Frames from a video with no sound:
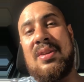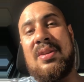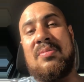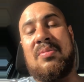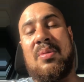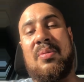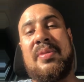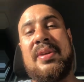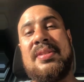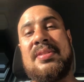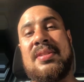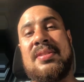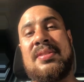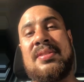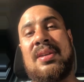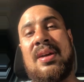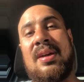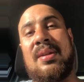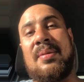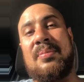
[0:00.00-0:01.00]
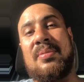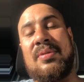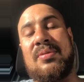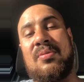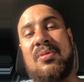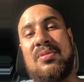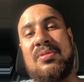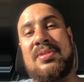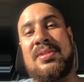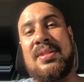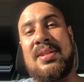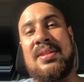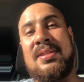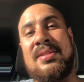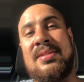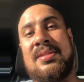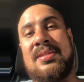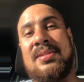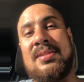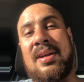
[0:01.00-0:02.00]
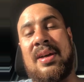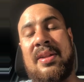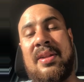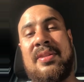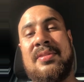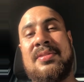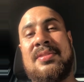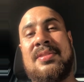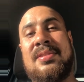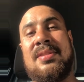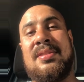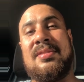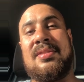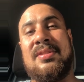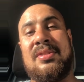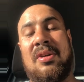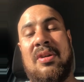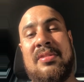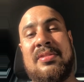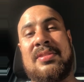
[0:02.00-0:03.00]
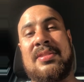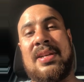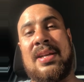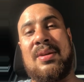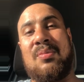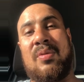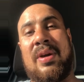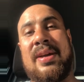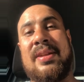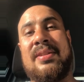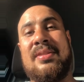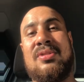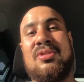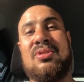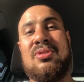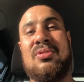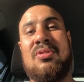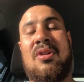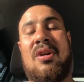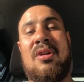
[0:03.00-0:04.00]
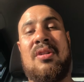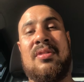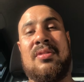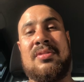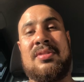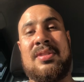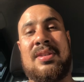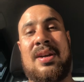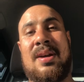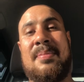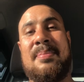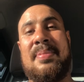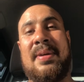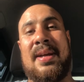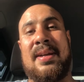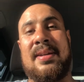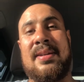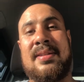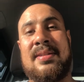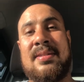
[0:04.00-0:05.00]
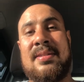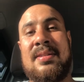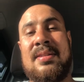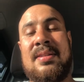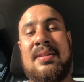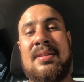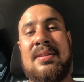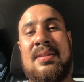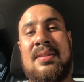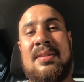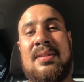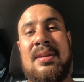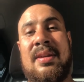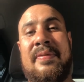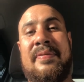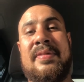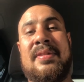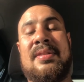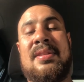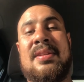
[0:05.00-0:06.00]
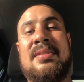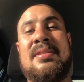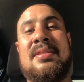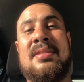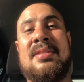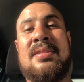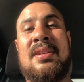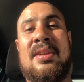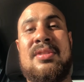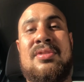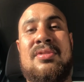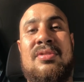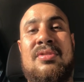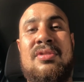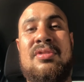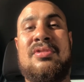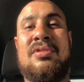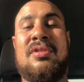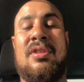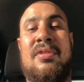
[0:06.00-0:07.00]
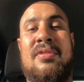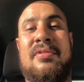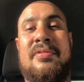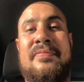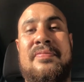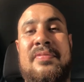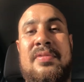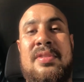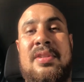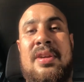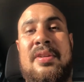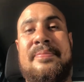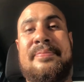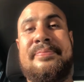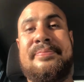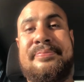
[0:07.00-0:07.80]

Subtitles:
Ruiz is tied up with Ortiz, I don't see Deontay waiting too long to come back if he does decide to do so, you know.